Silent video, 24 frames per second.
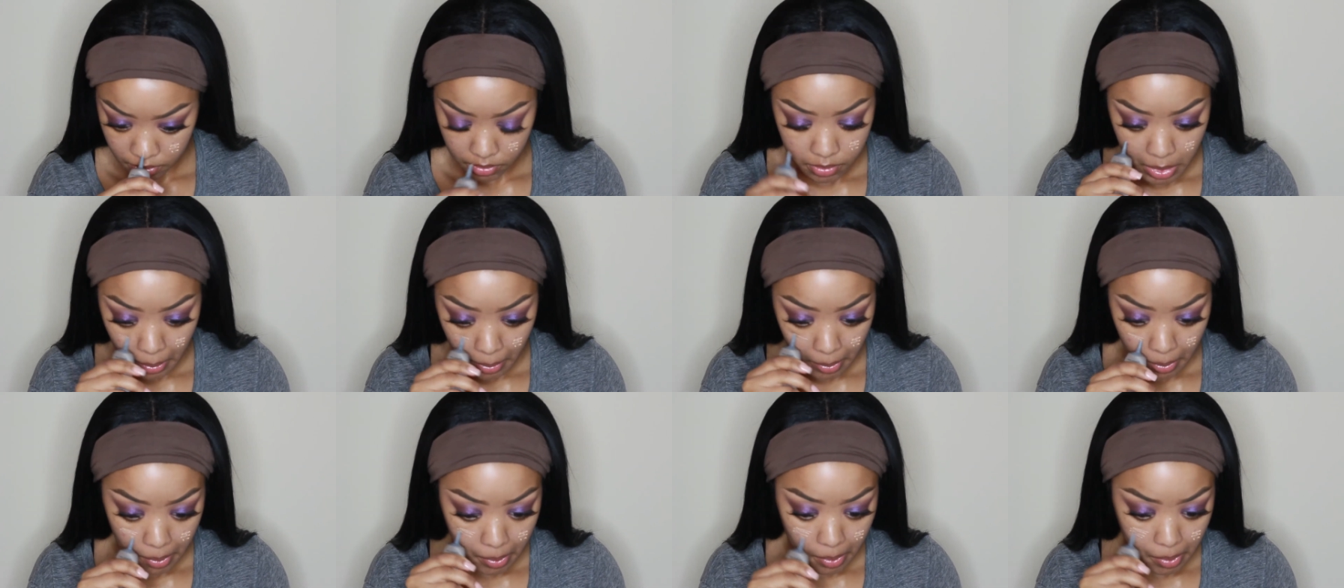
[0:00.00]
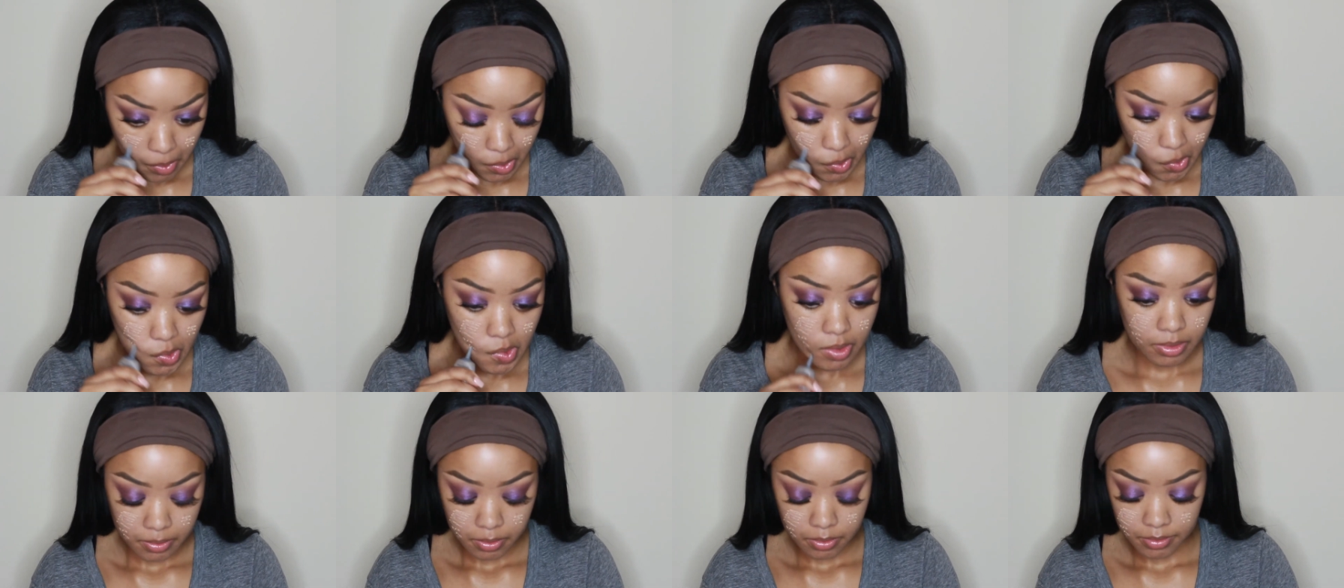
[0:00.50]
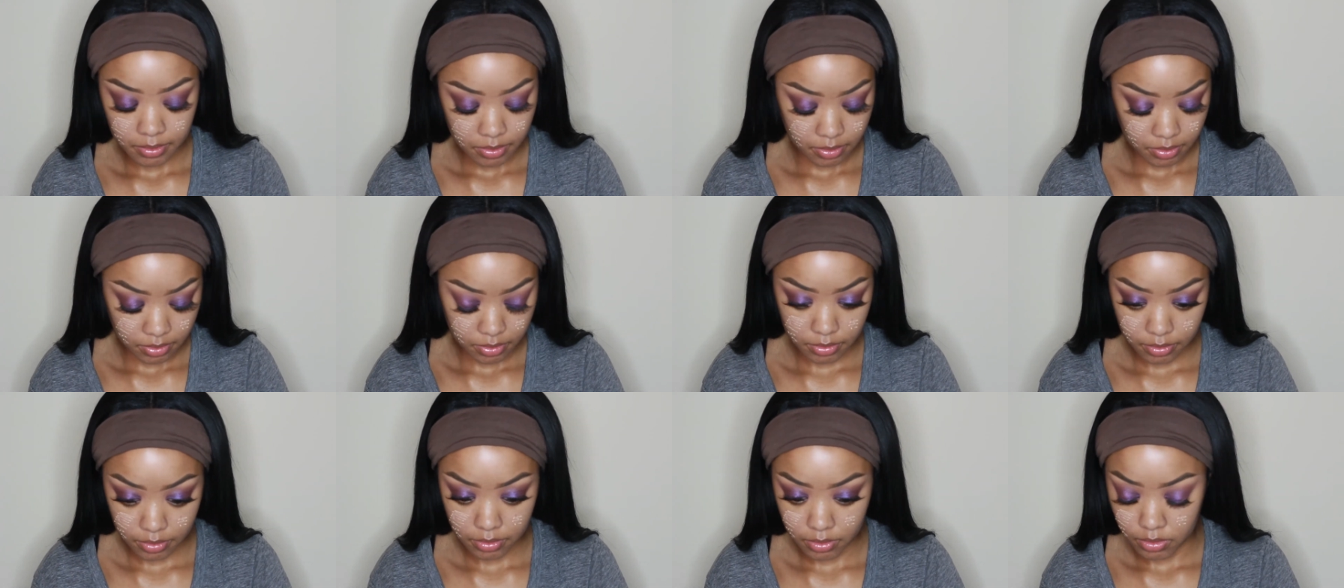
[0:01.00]
I just used the
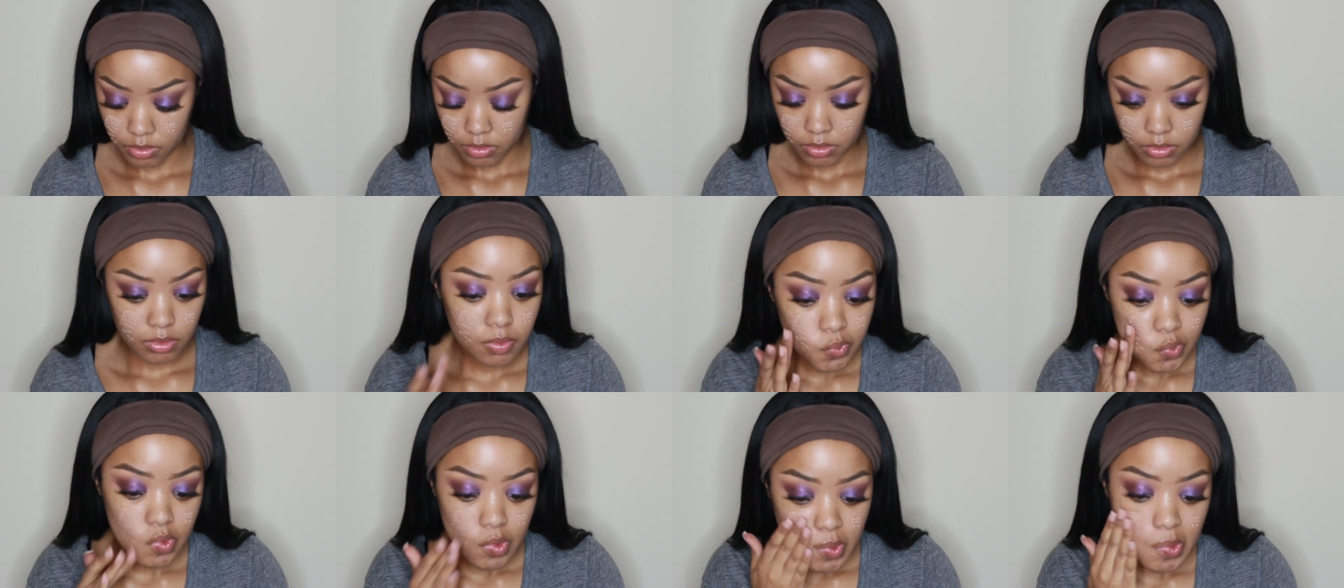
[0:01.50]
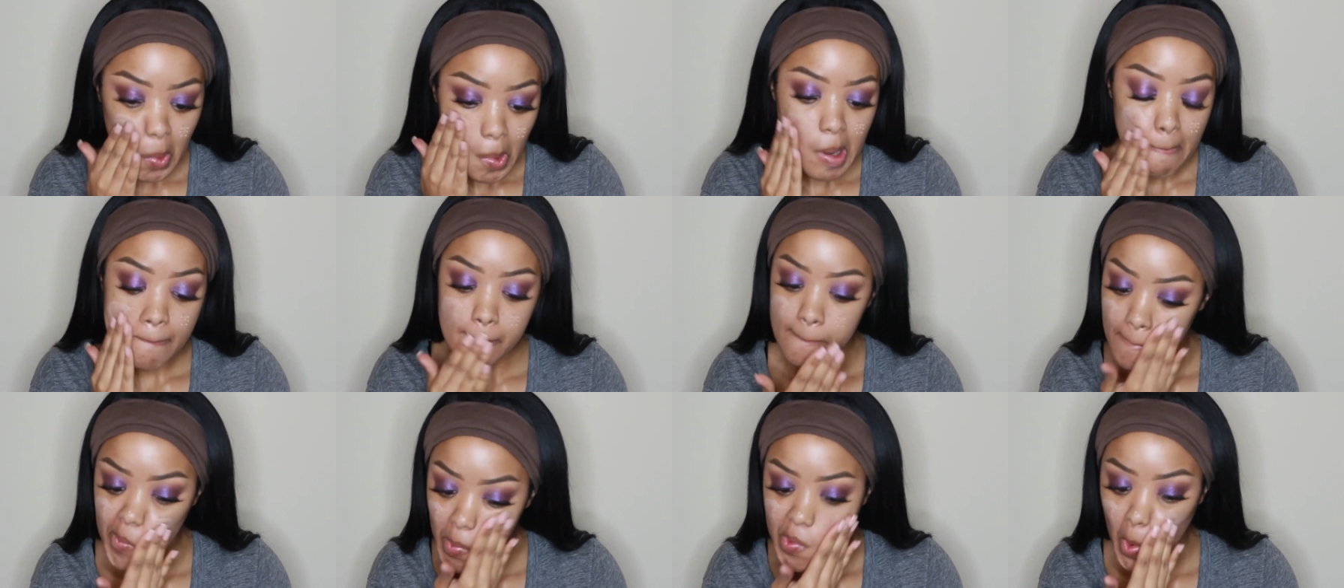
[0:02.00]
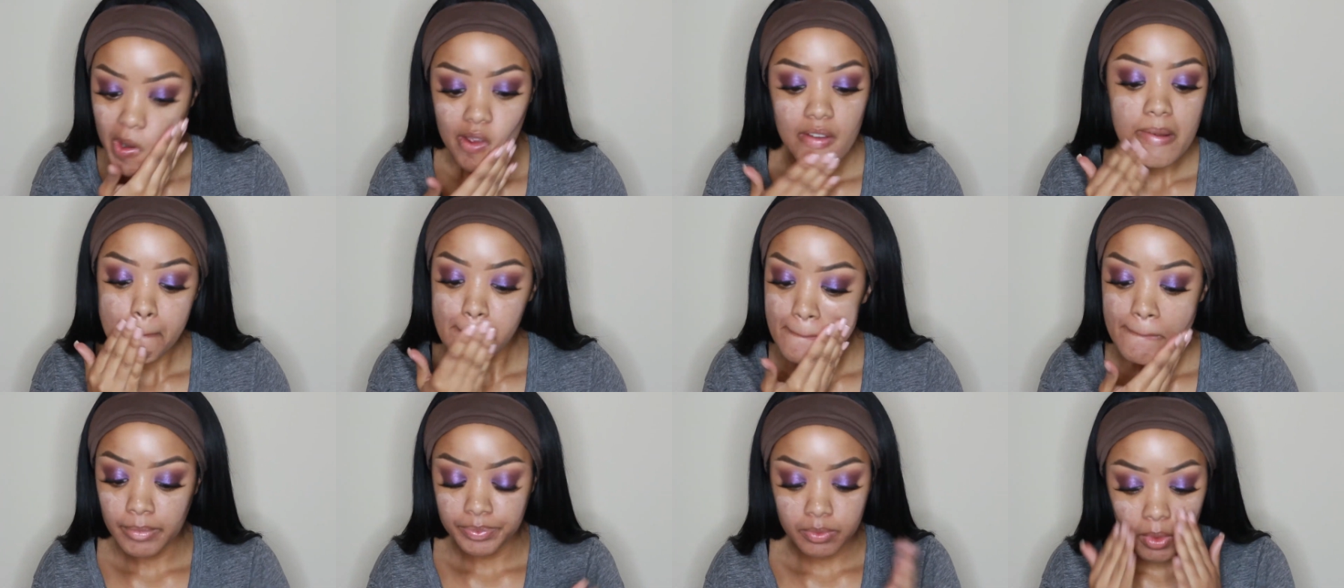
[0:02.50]
Fenty Beauty Pro Filter
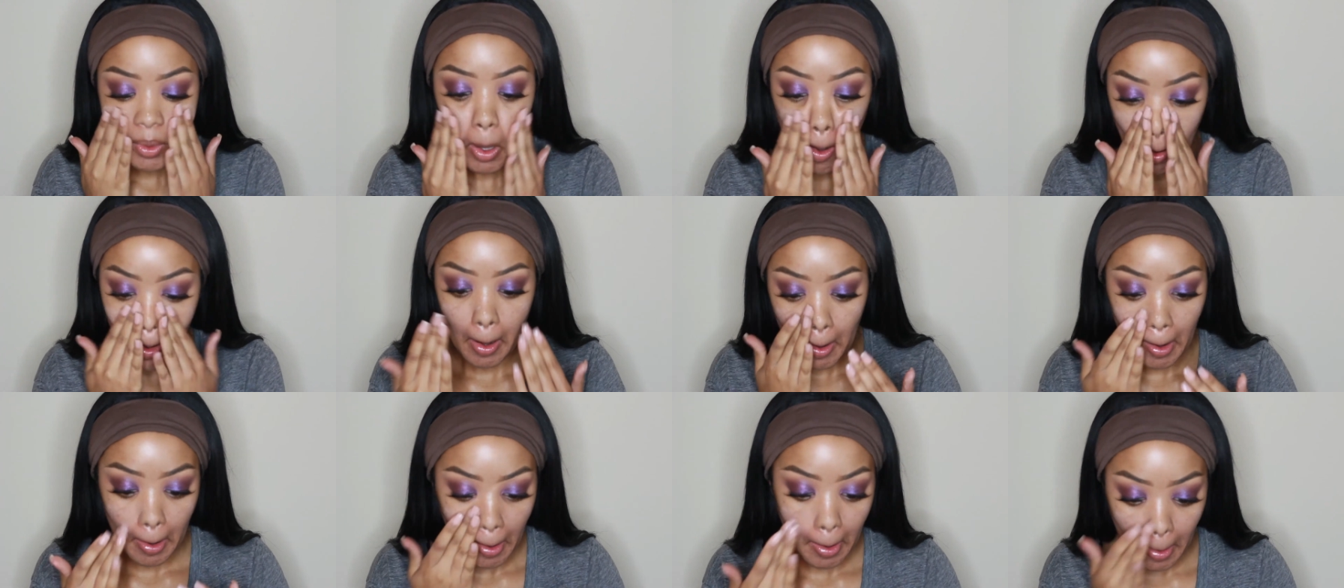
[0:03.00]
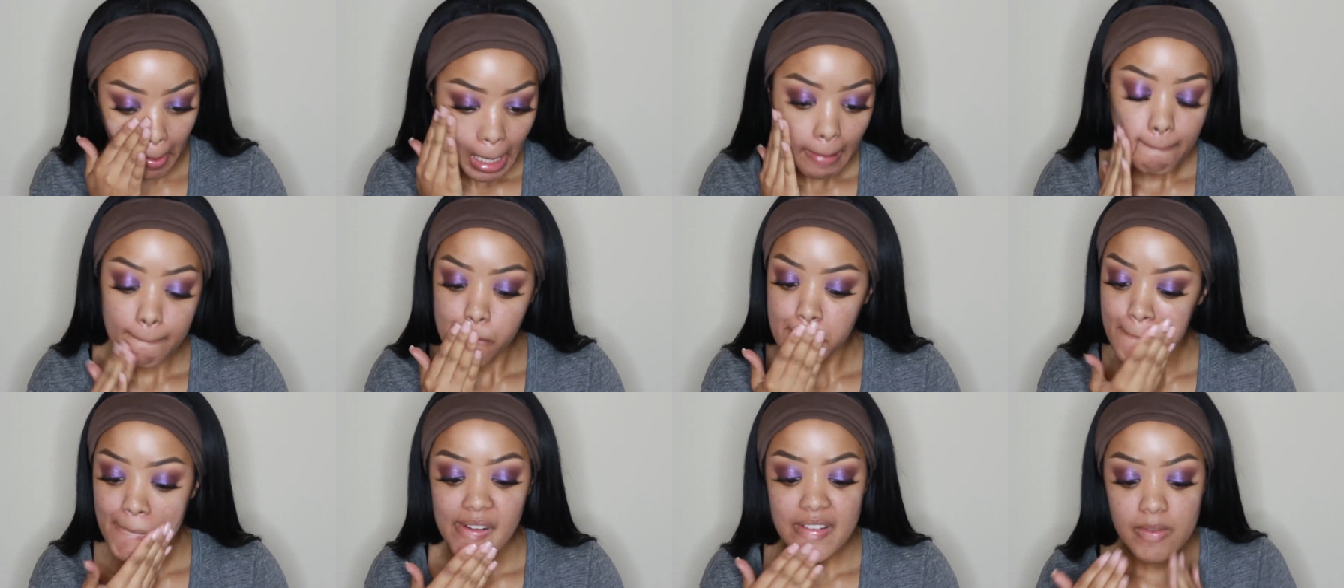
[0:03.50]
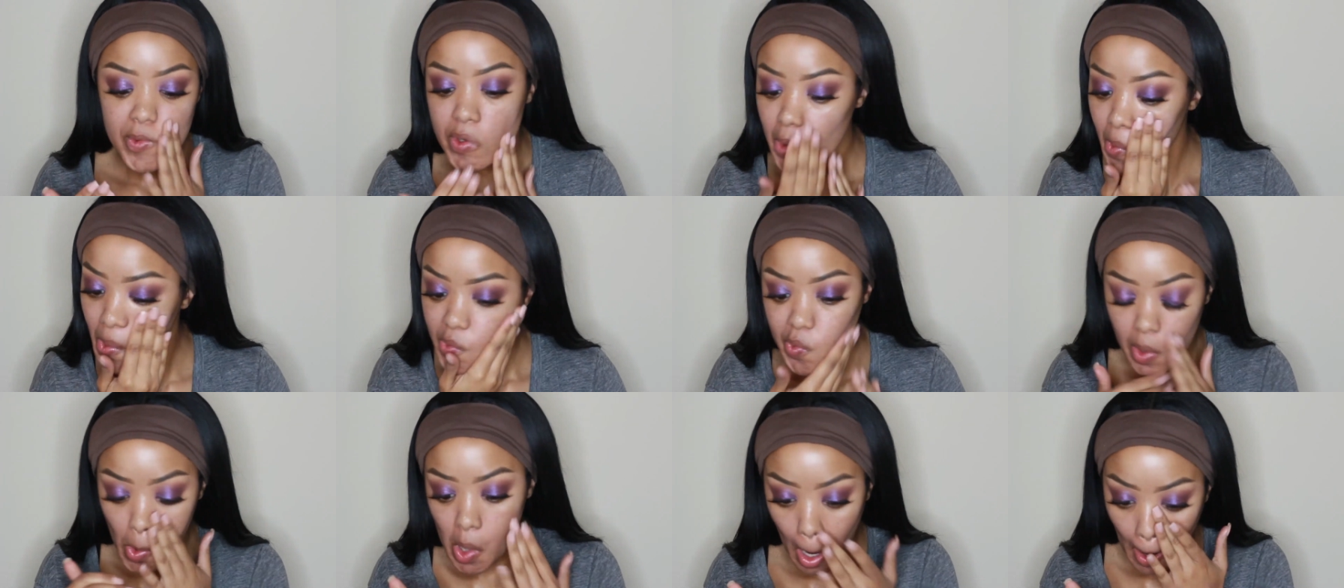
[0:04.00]
Primer and the Makeup
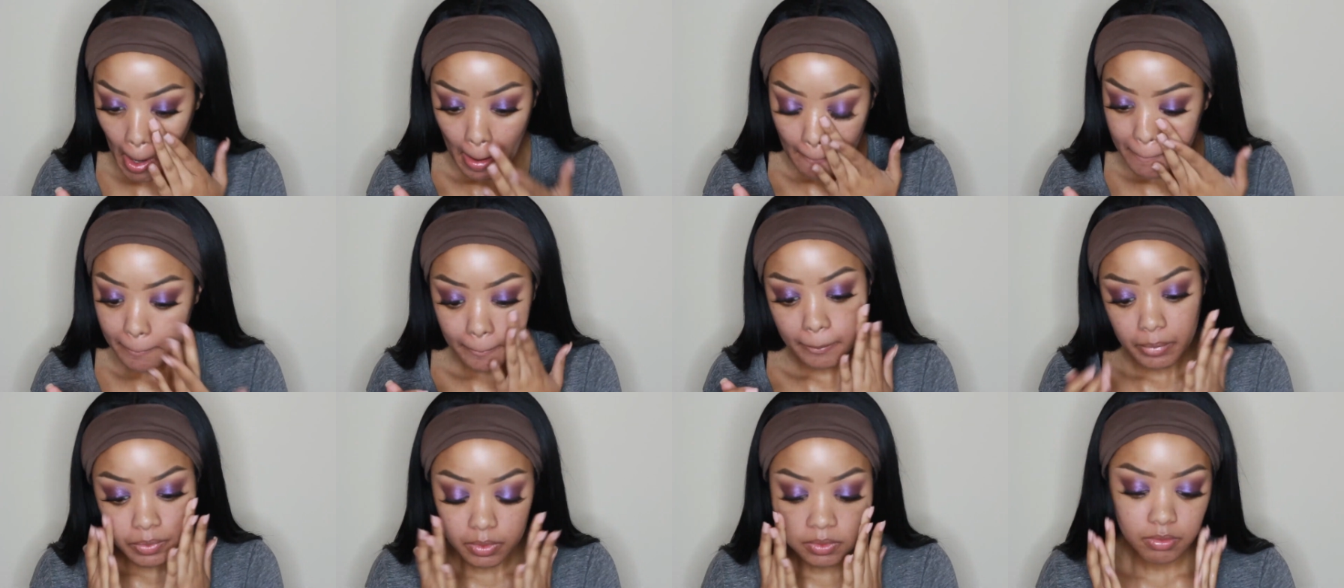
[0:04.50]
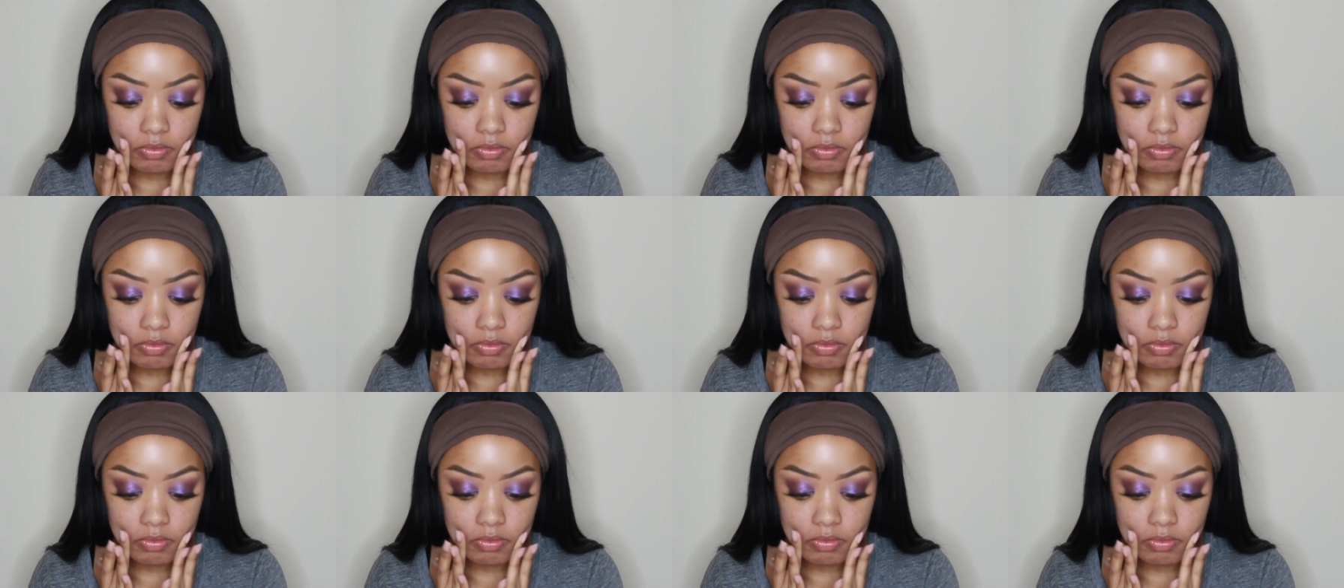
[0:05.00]
Forever Smoothing